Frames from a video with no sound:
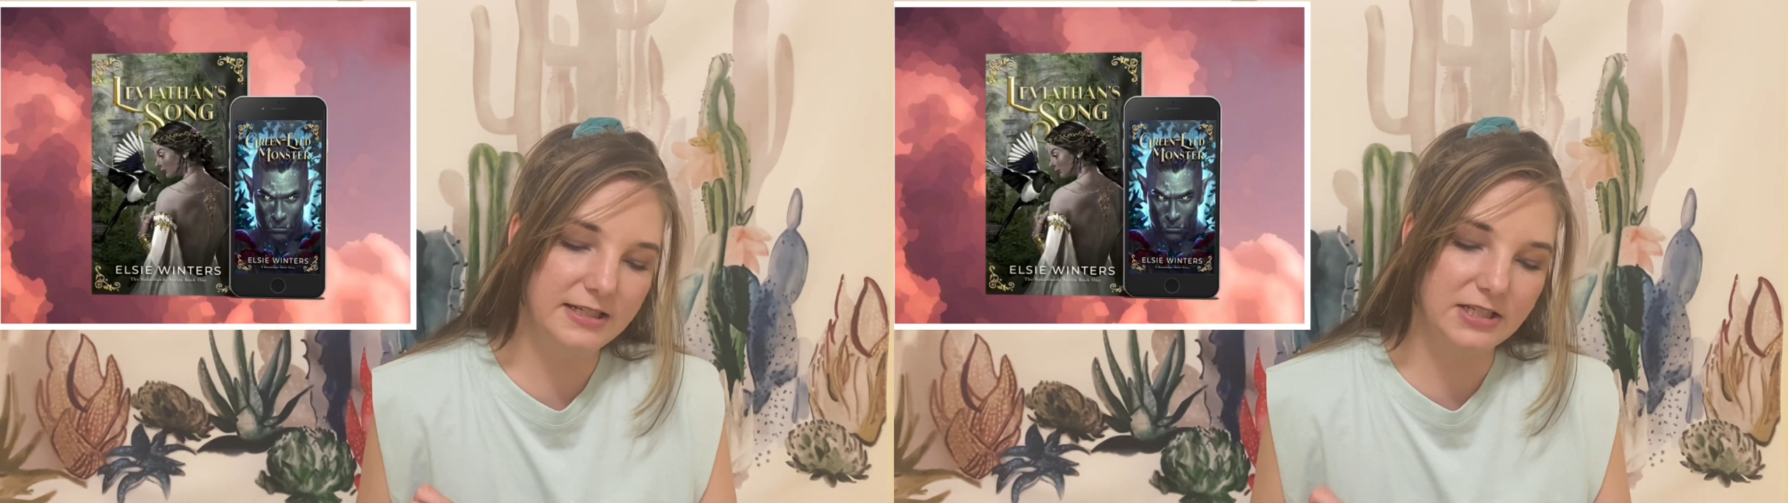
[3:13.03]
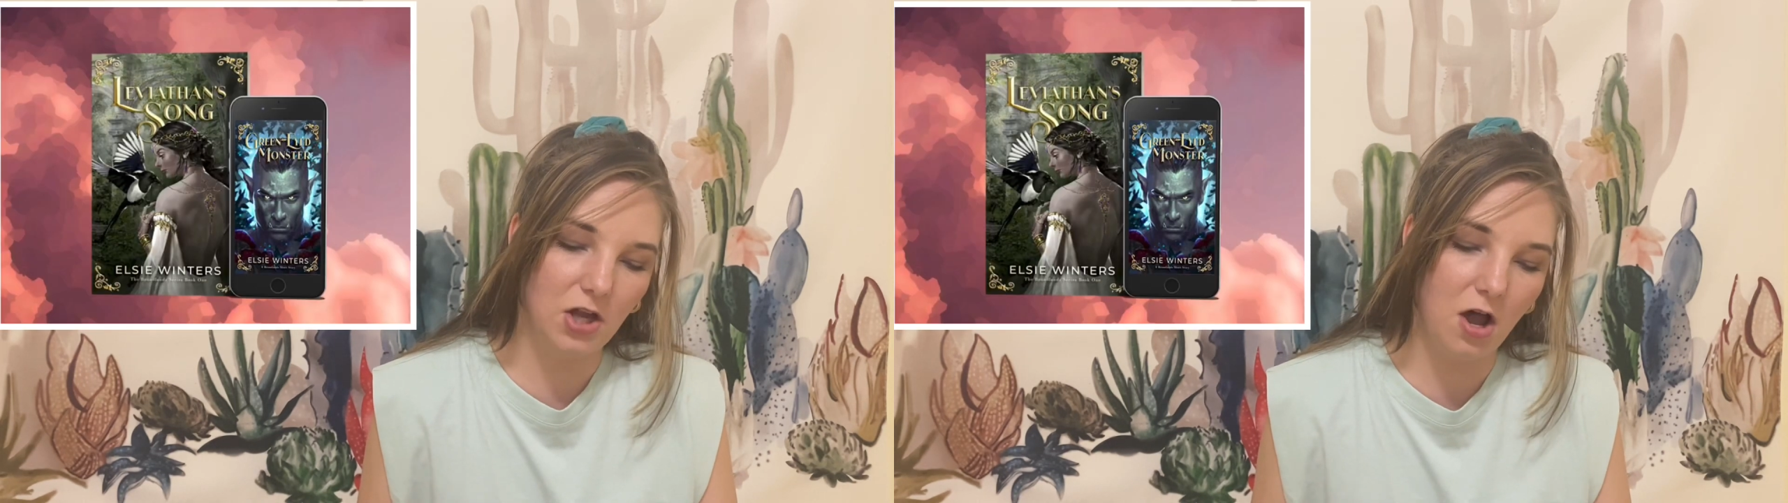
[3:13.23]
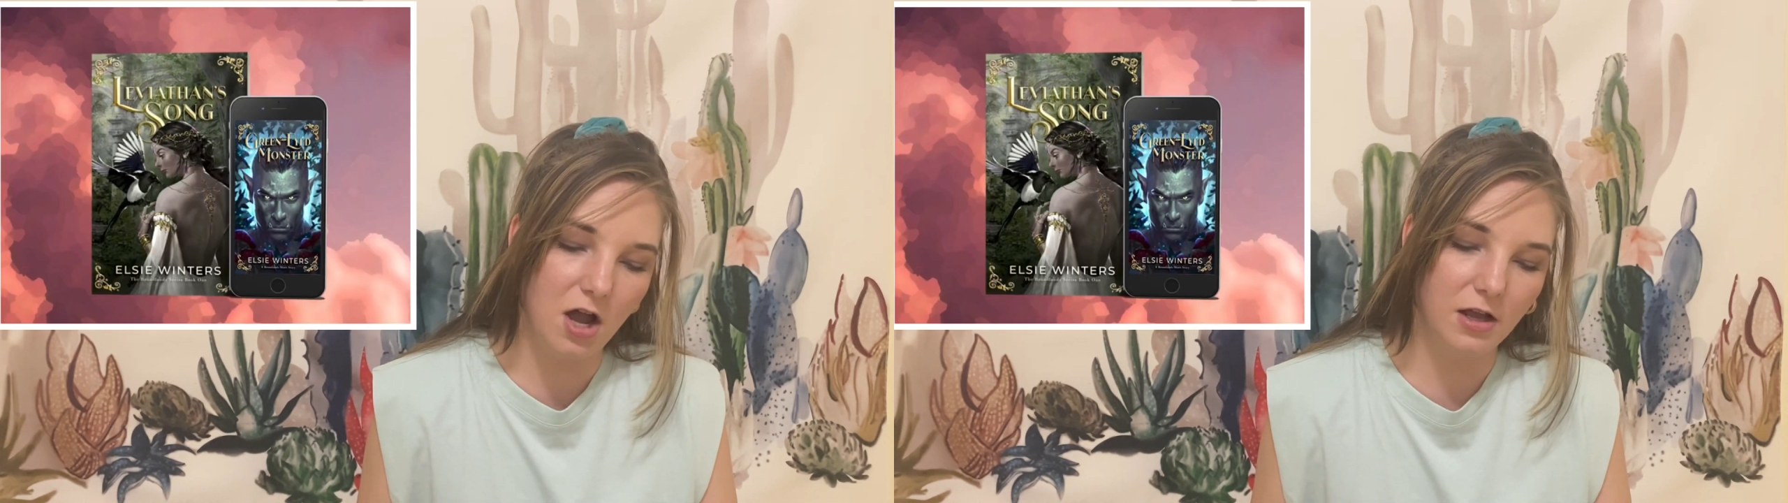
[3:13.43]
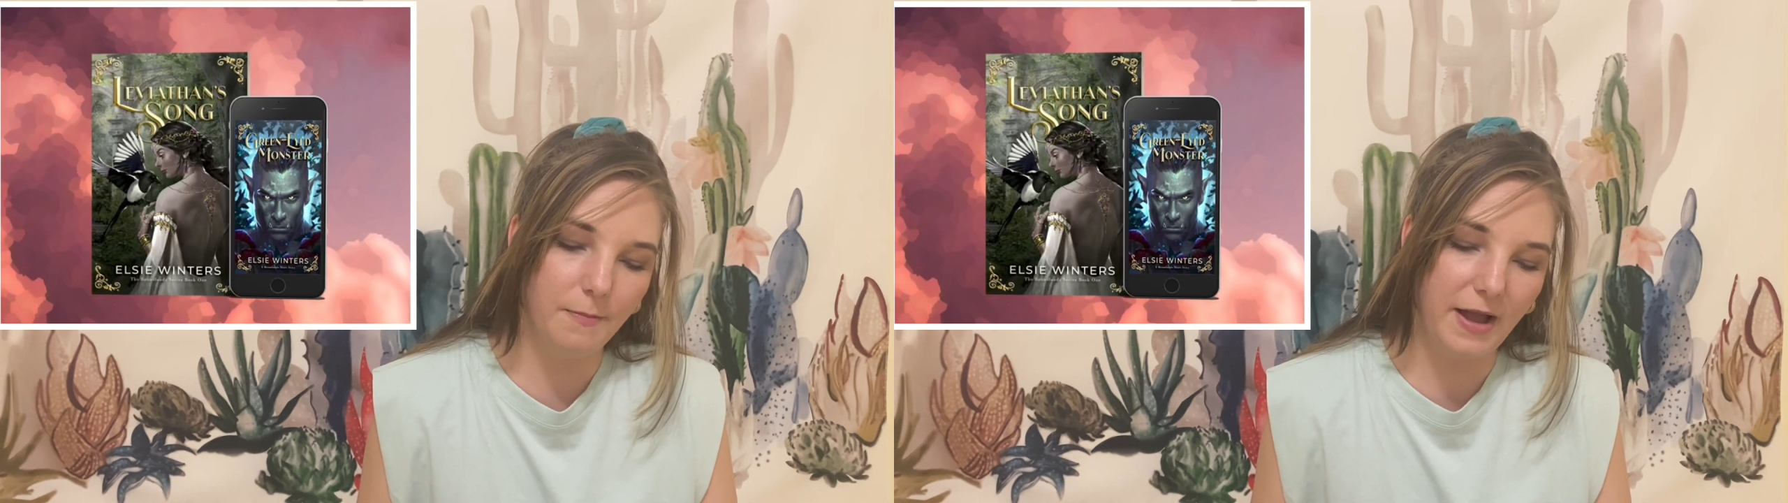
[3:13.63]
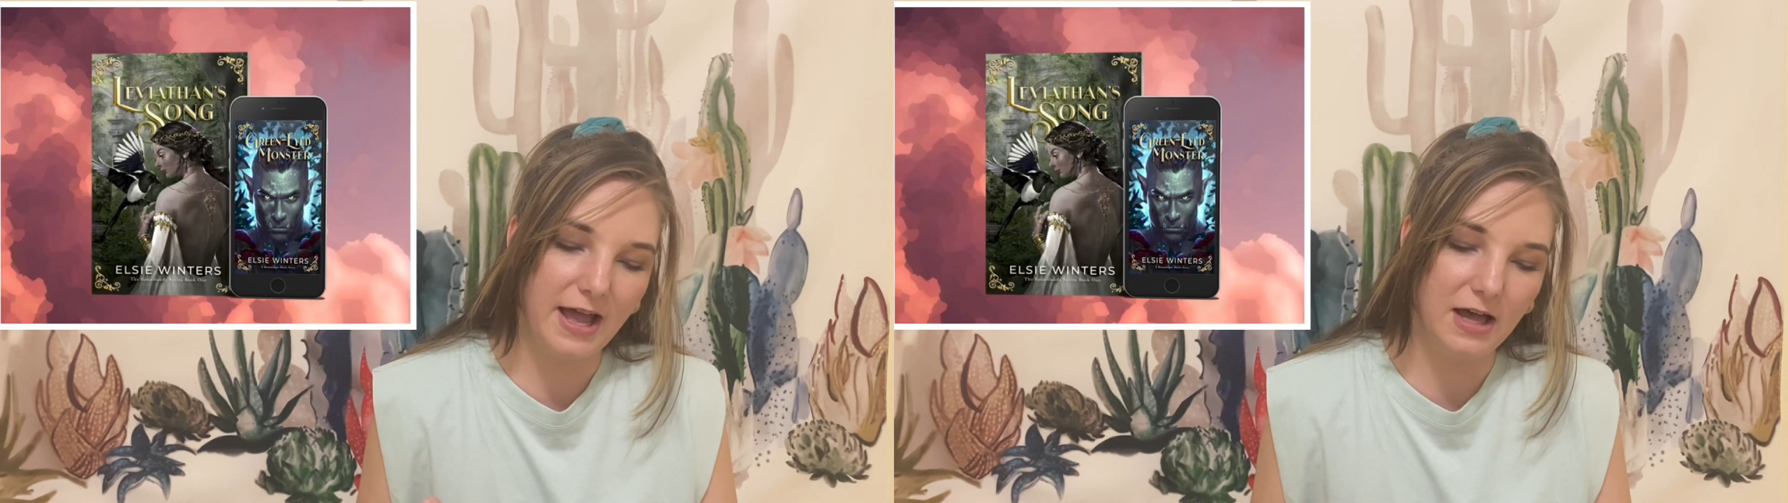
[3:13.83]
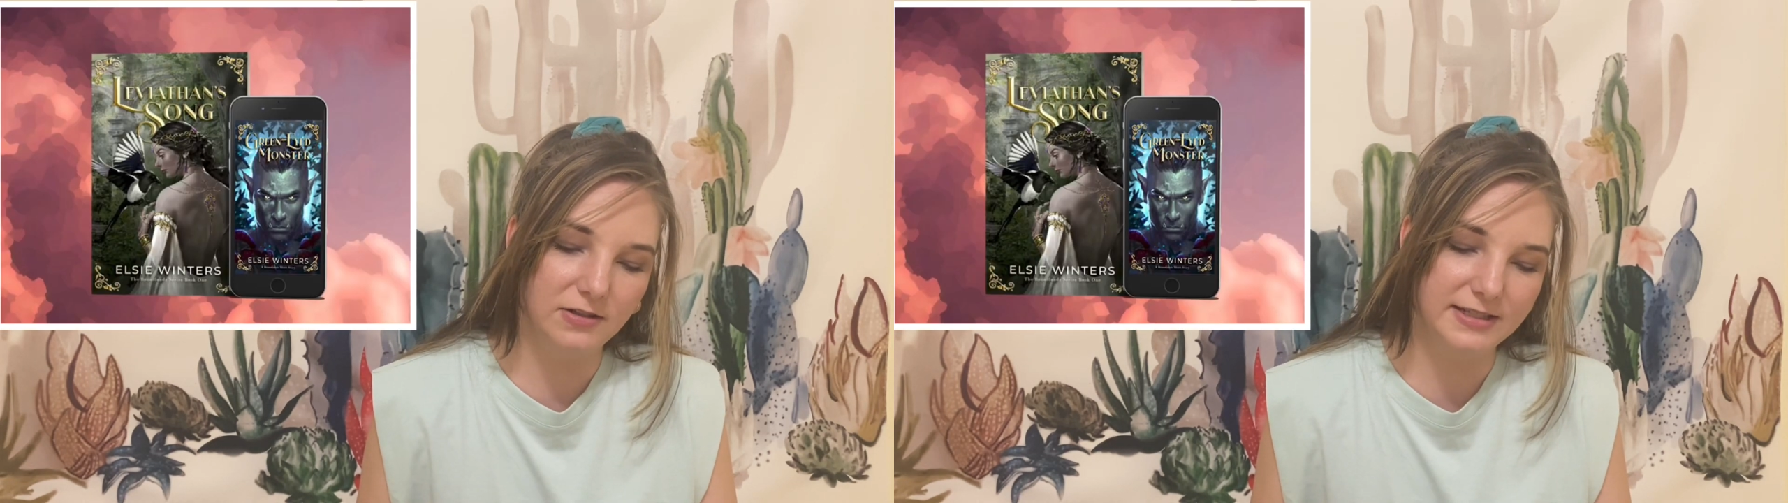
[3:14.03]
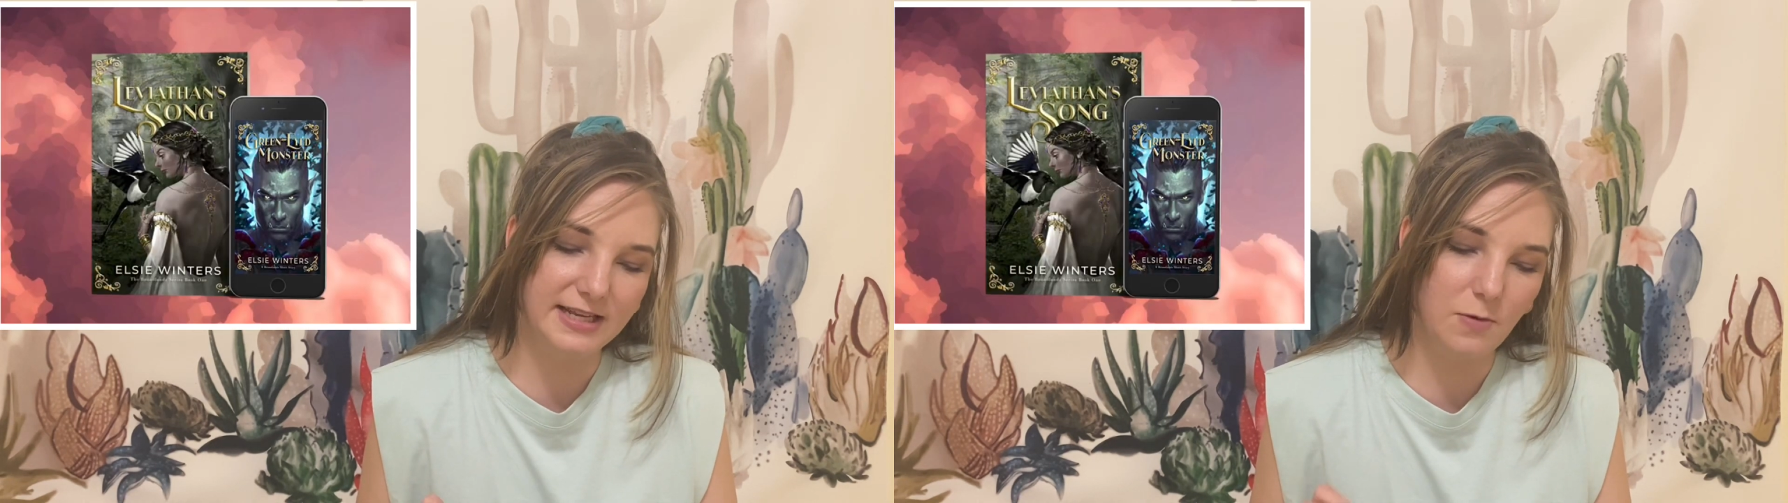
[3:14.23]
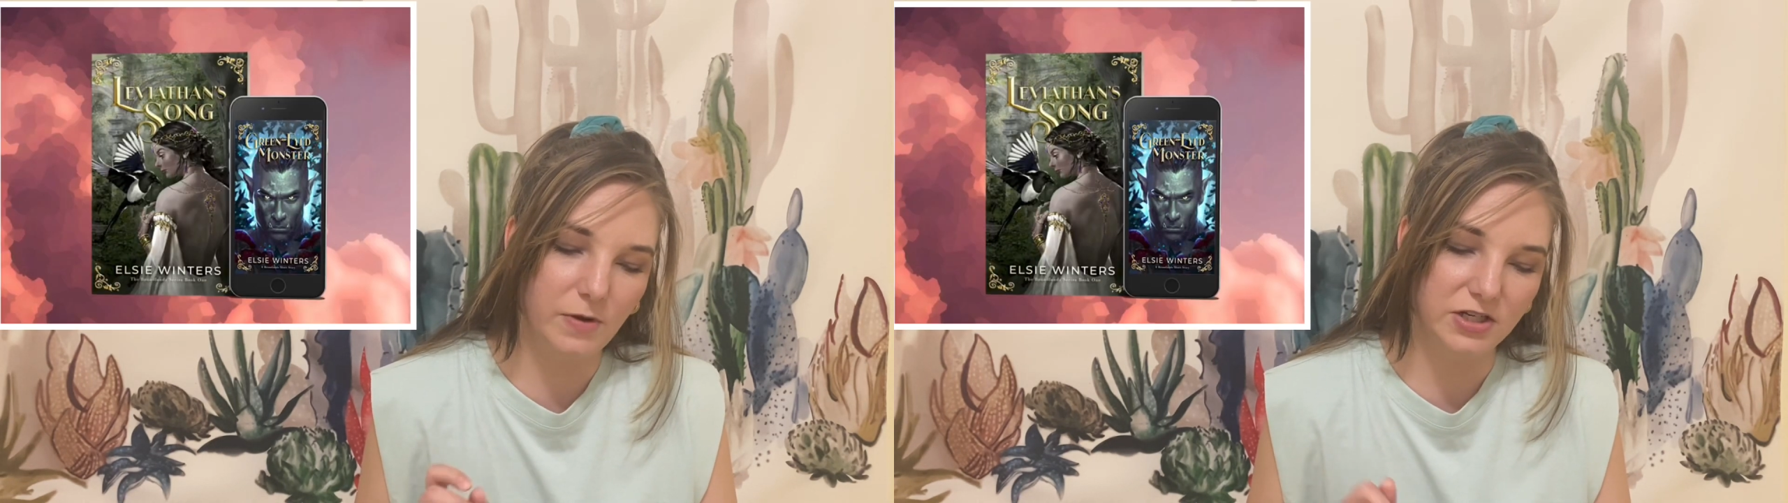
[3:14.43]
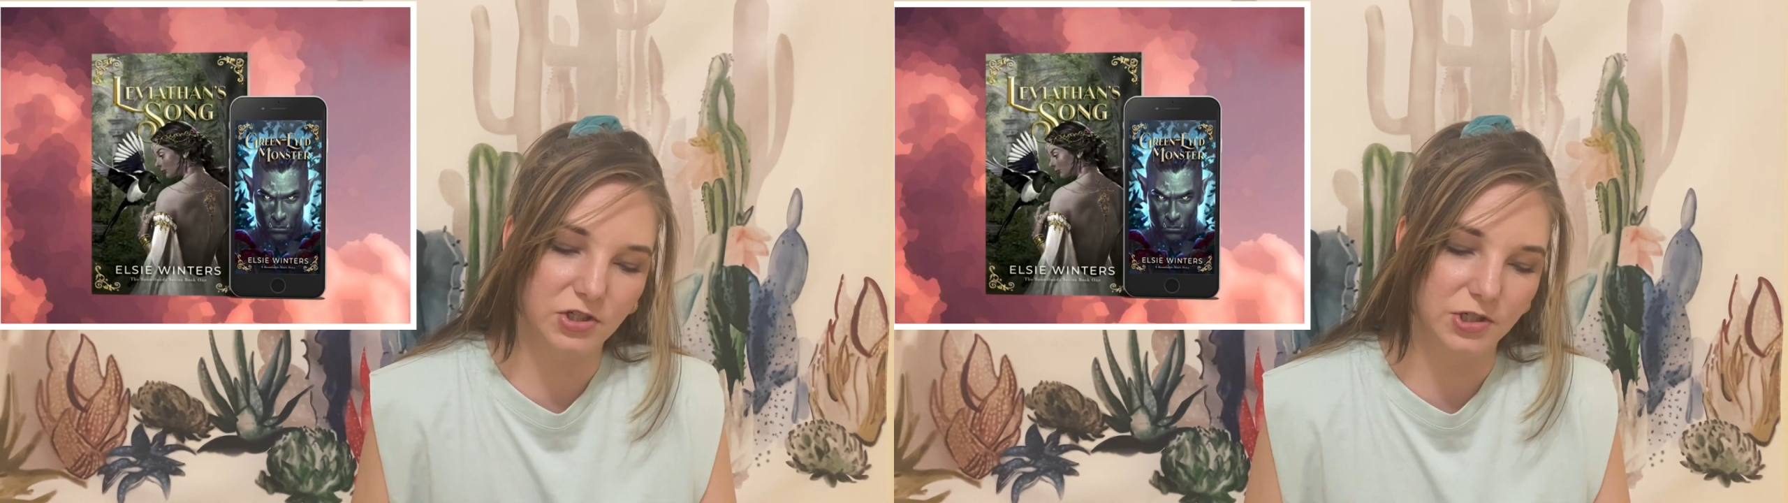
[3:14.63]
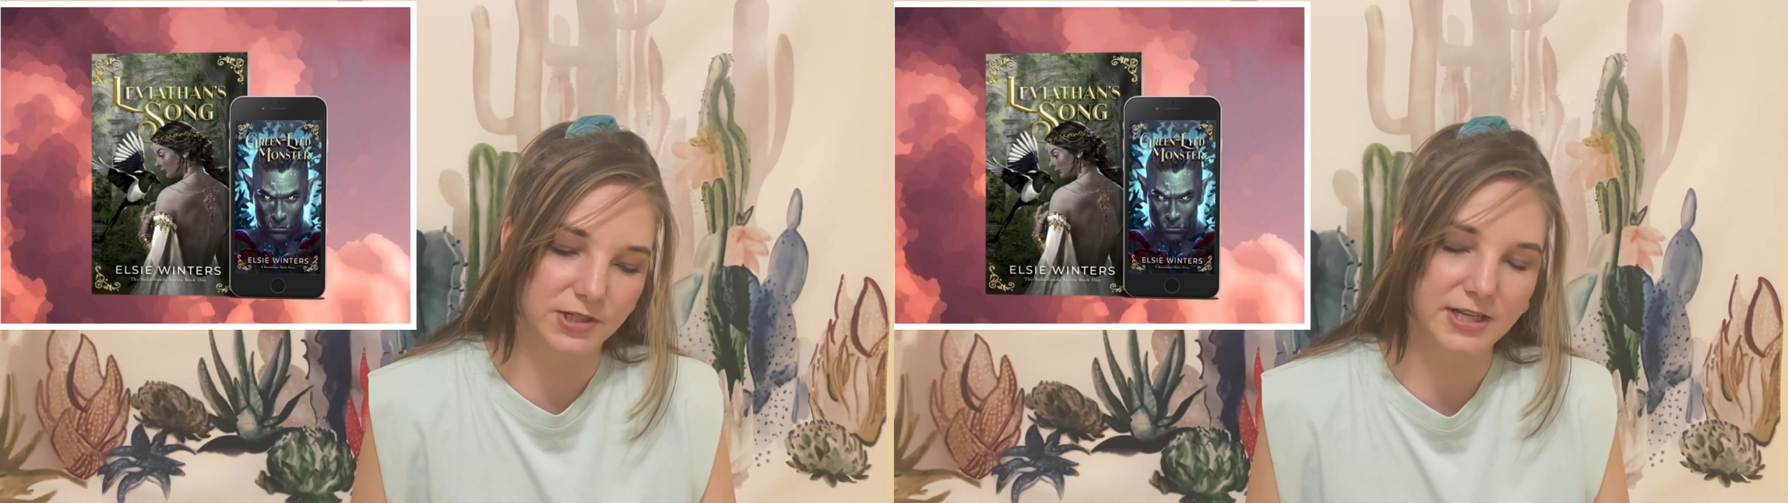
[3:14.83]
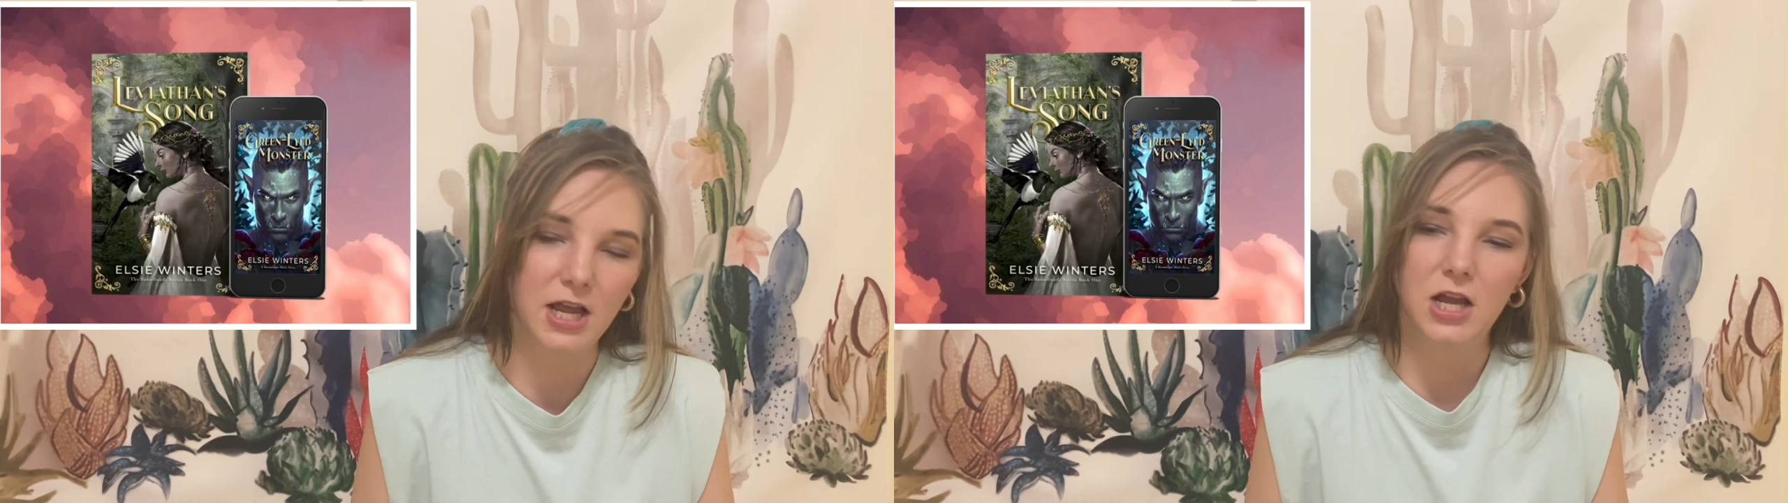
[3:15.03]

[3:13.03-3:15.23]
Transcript: Song by Elsie Winters.